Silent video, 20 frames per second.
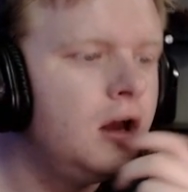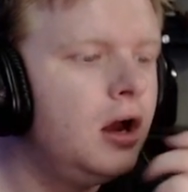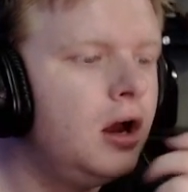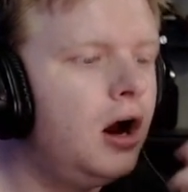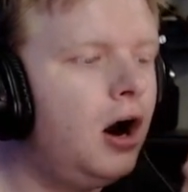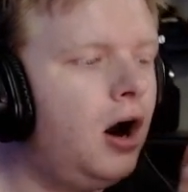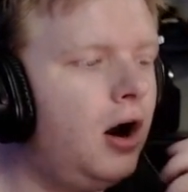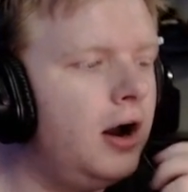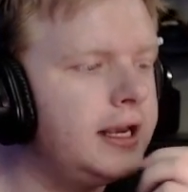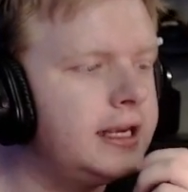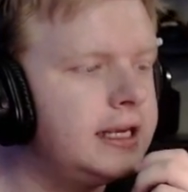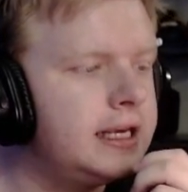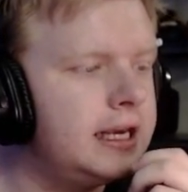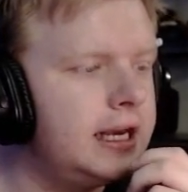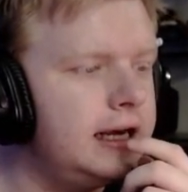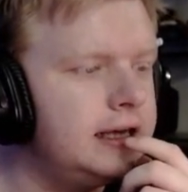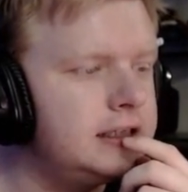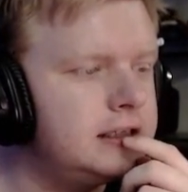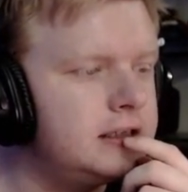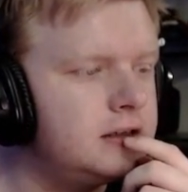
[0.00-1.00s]
I
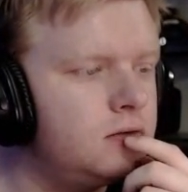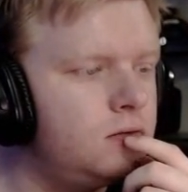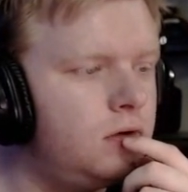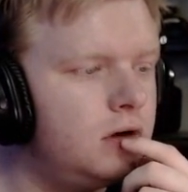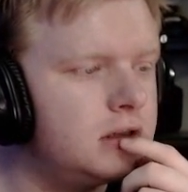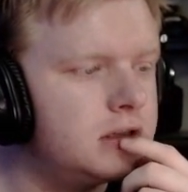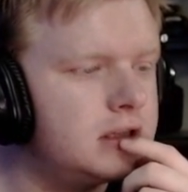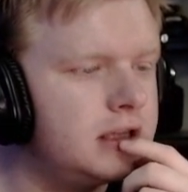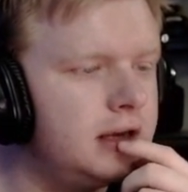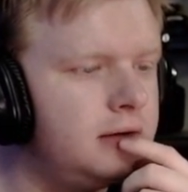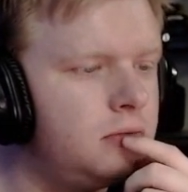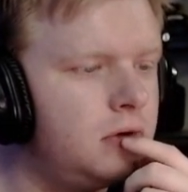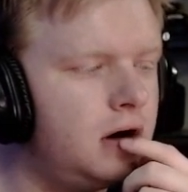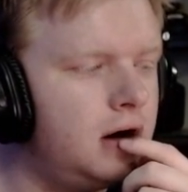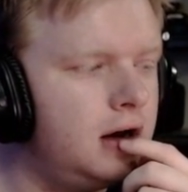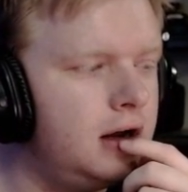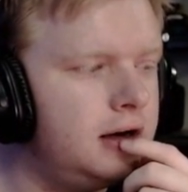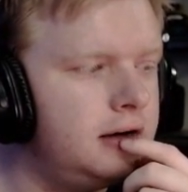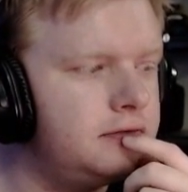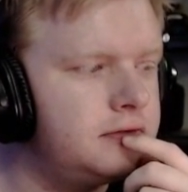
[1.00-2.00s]
guess what they
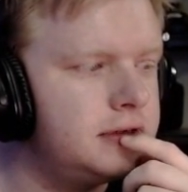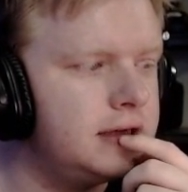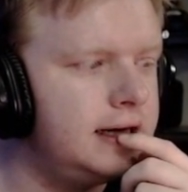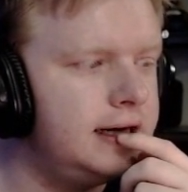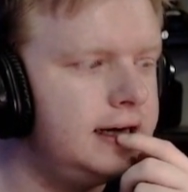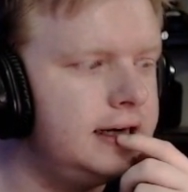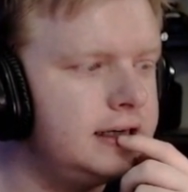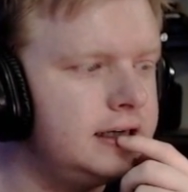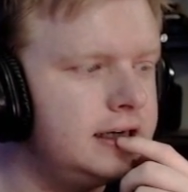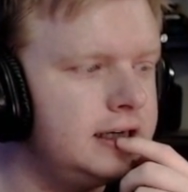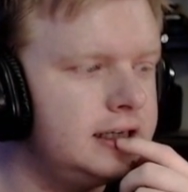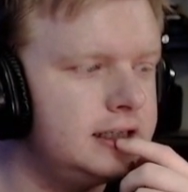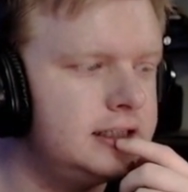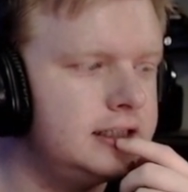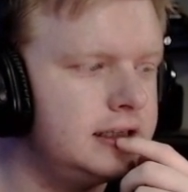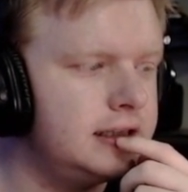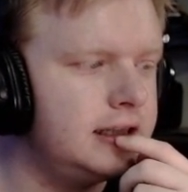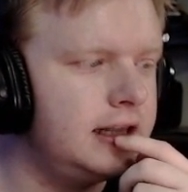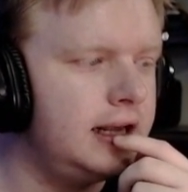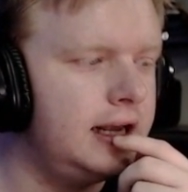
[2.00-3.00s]
might have done is
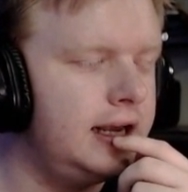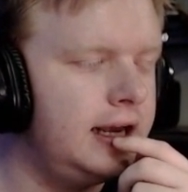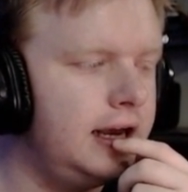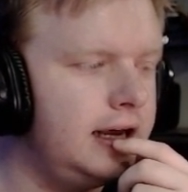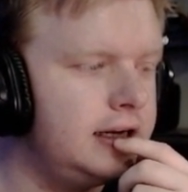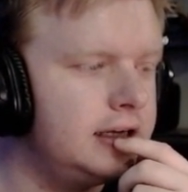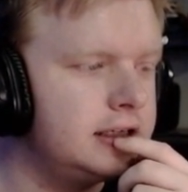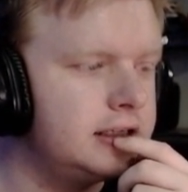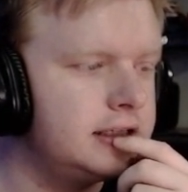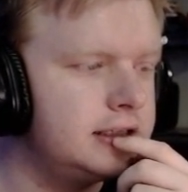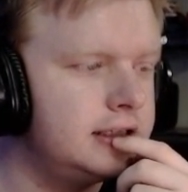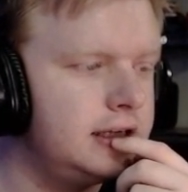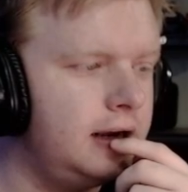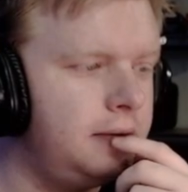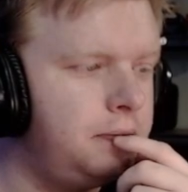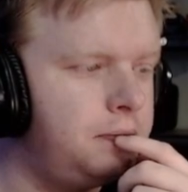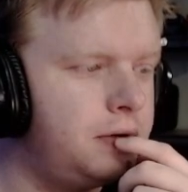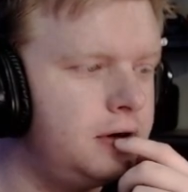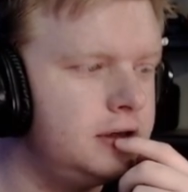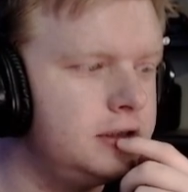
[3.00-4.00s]
that they had a
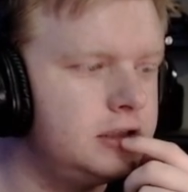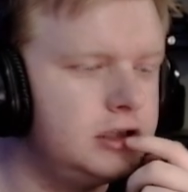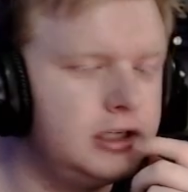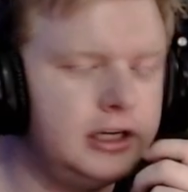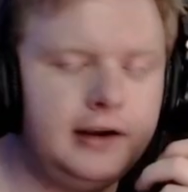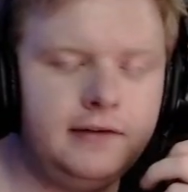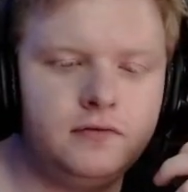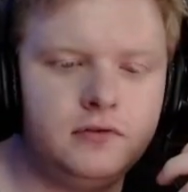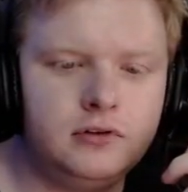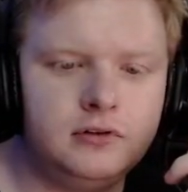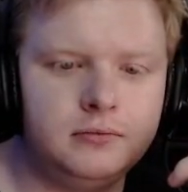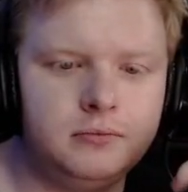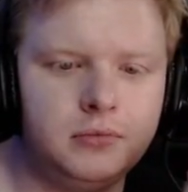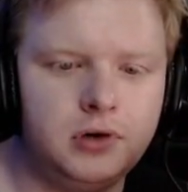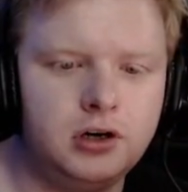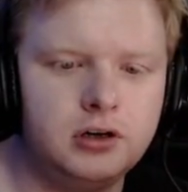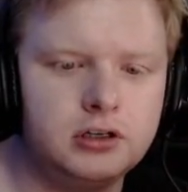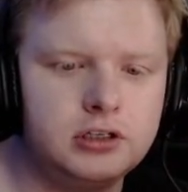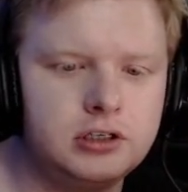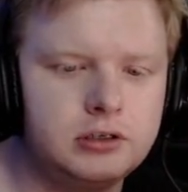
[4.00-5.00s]
separate General
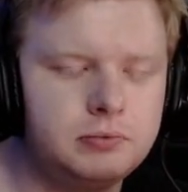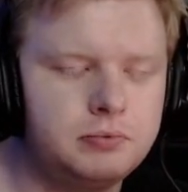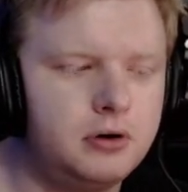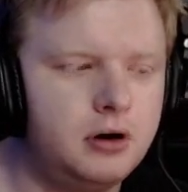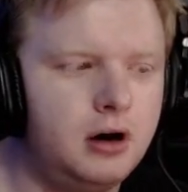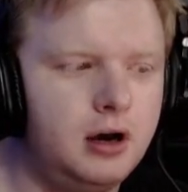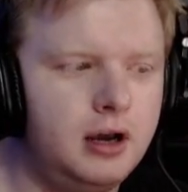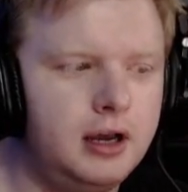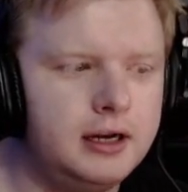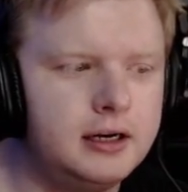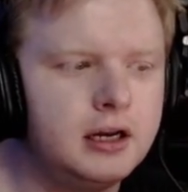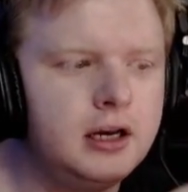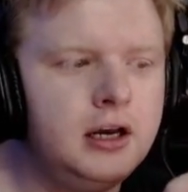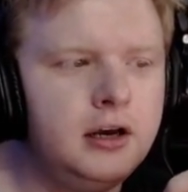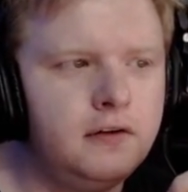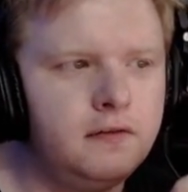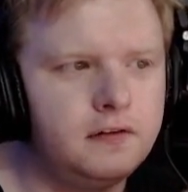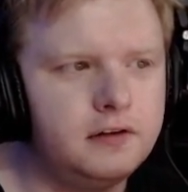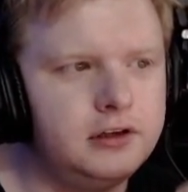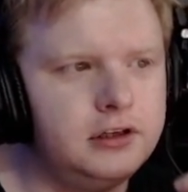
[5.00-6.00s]
Mock sprite
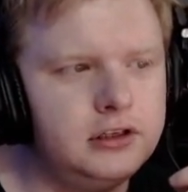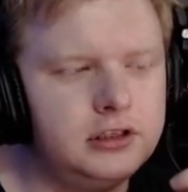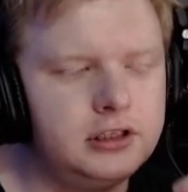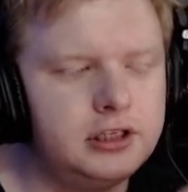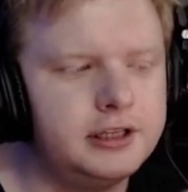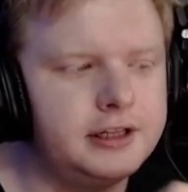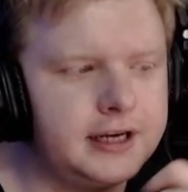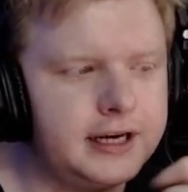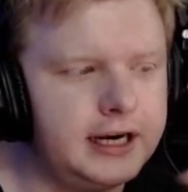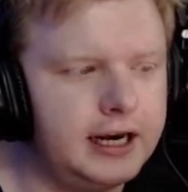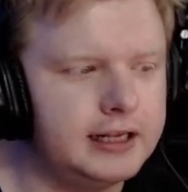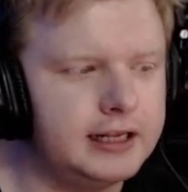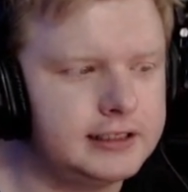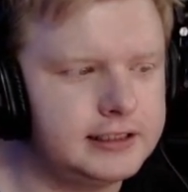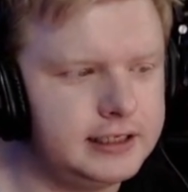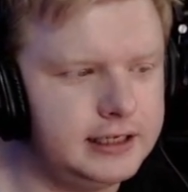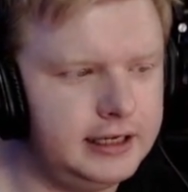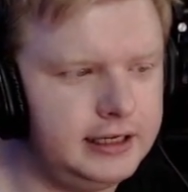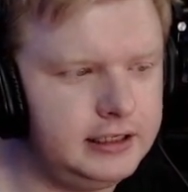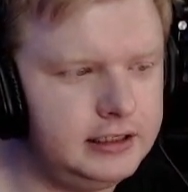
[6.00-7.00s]
for use in the
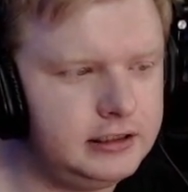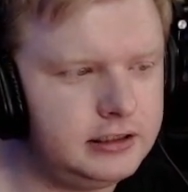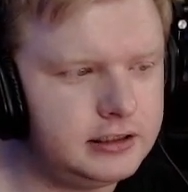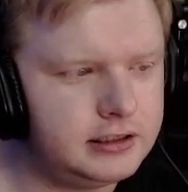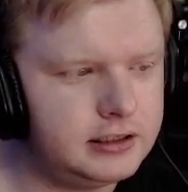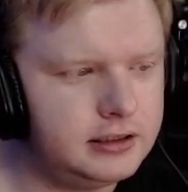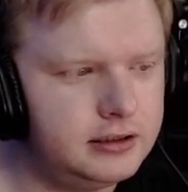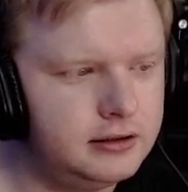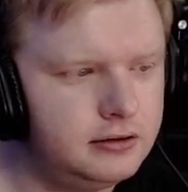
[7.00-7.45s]
cutscenes.